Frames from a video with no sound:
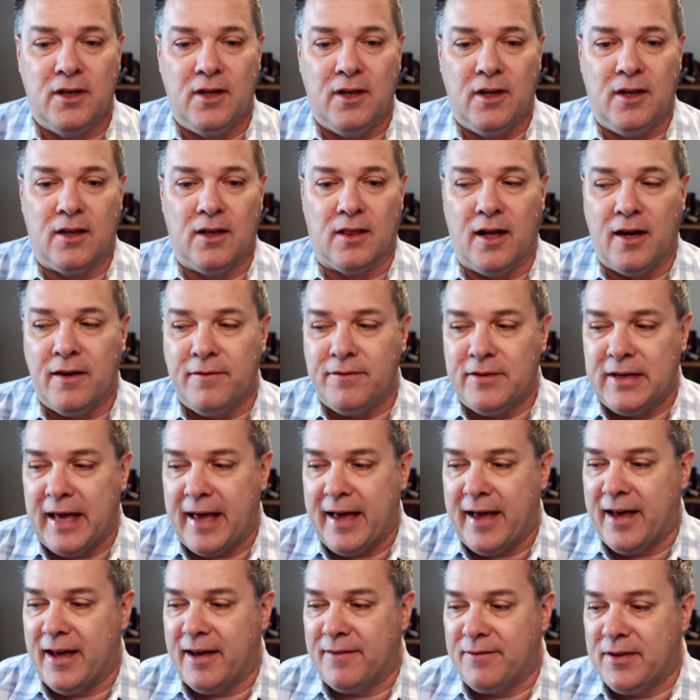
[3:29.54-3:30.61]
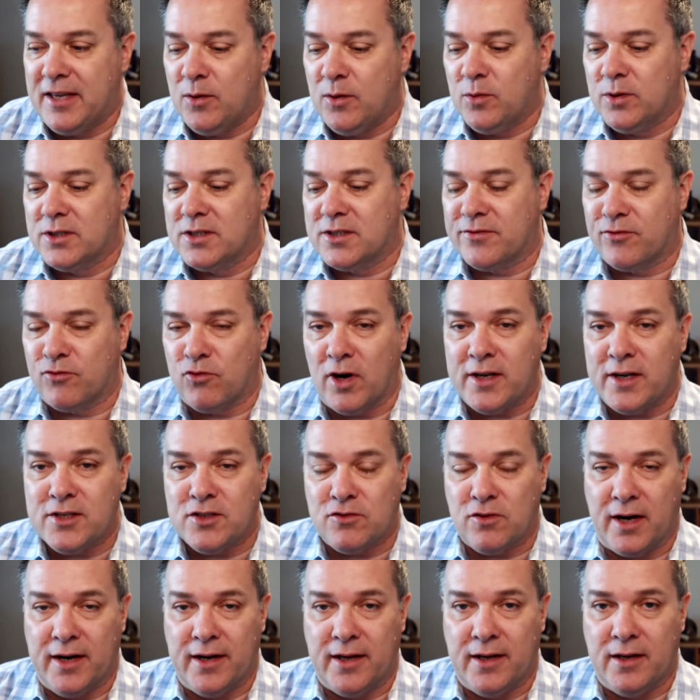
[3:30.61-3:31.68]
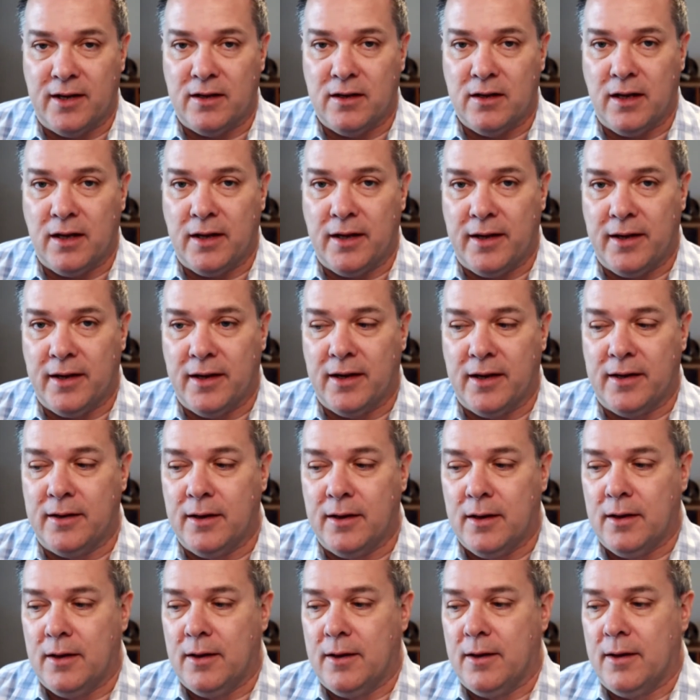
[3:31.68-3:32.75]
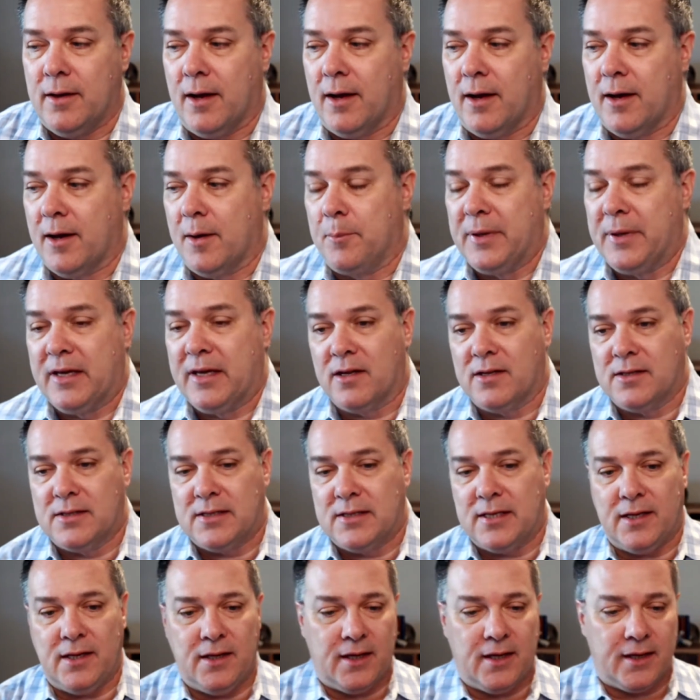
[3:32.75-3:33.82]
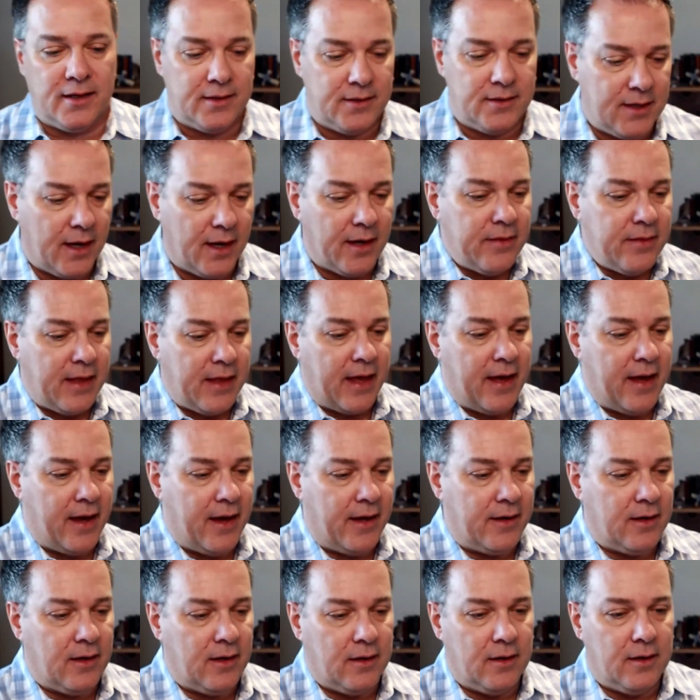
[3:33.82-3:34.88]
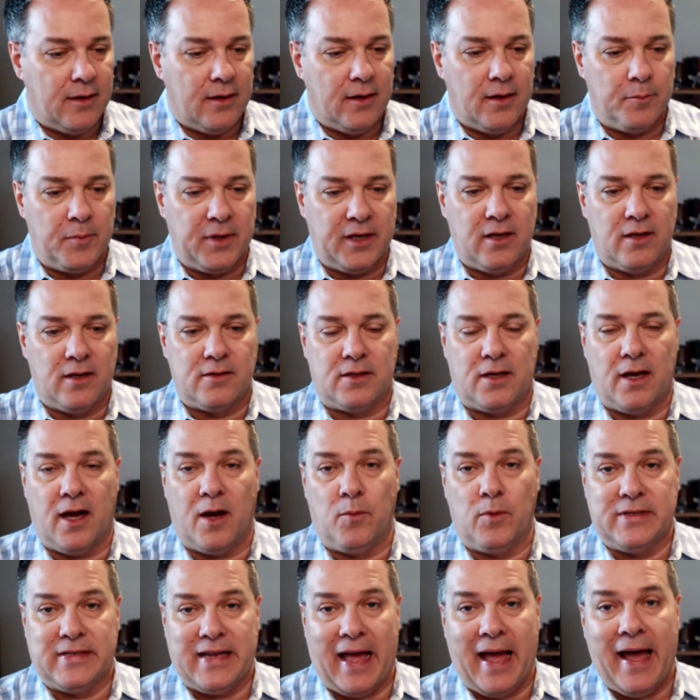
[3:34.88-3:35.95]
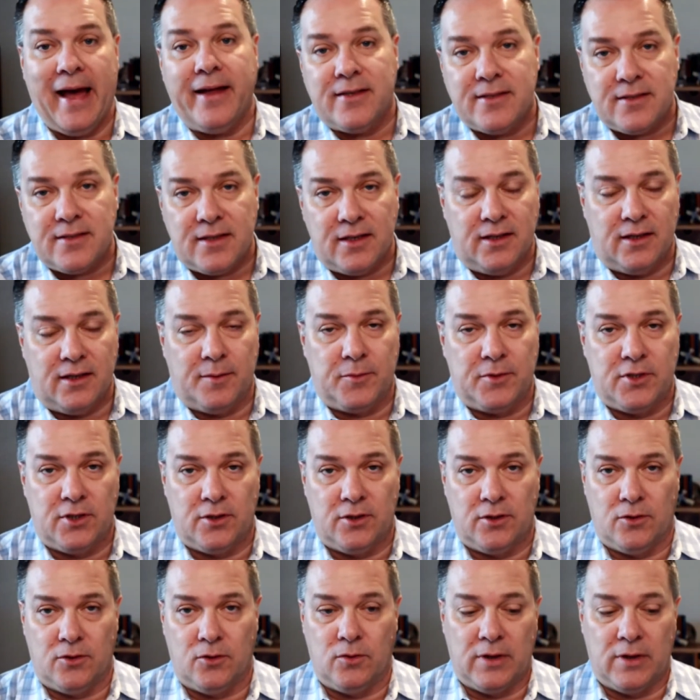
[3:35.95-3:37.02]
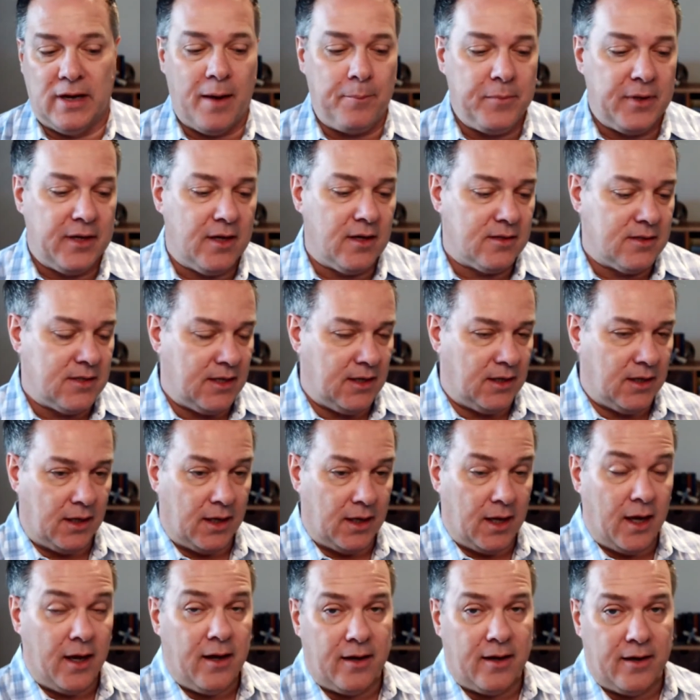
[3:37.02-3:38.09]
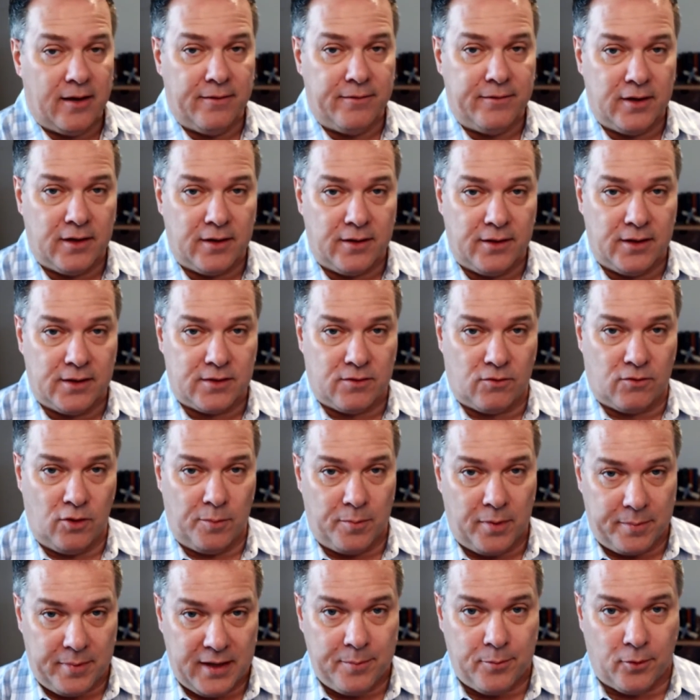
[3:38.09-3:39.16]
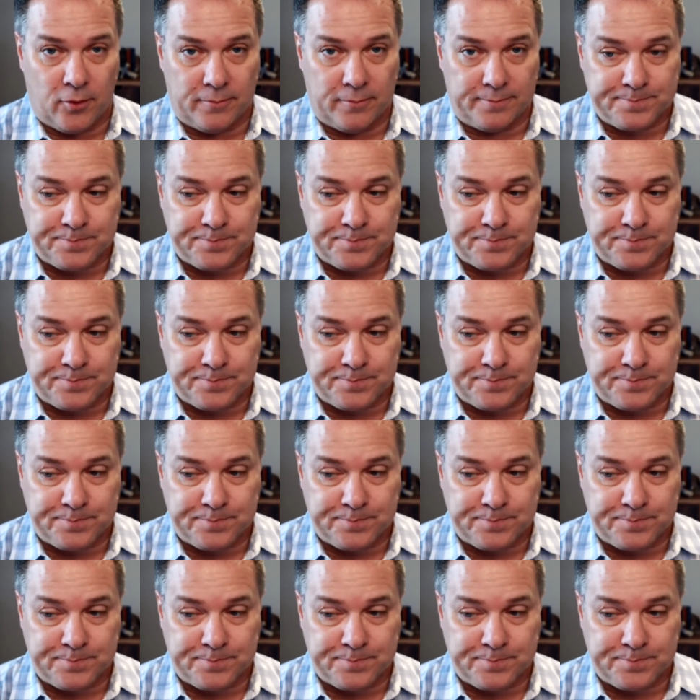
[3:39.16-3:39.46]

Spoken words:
love to have, he was frustrated. And because he had done that because God was asking him to, not because he loved this group of people.